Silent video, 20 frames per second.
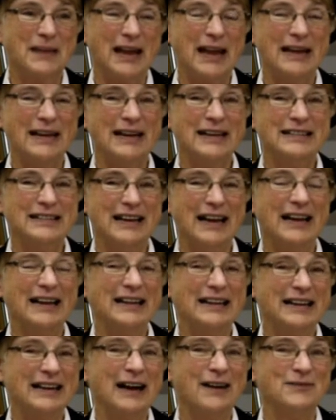And I said, I
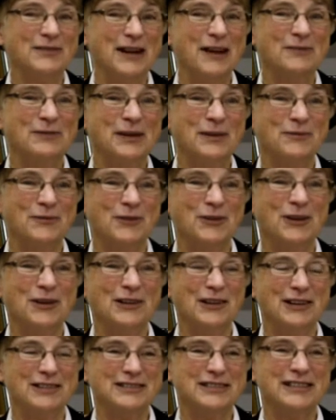think I've loved him for a
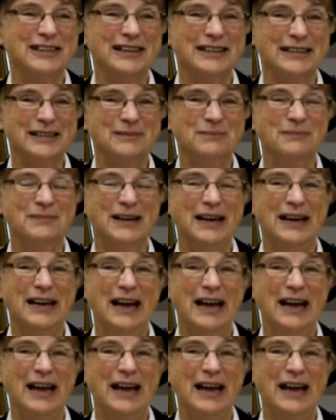long time.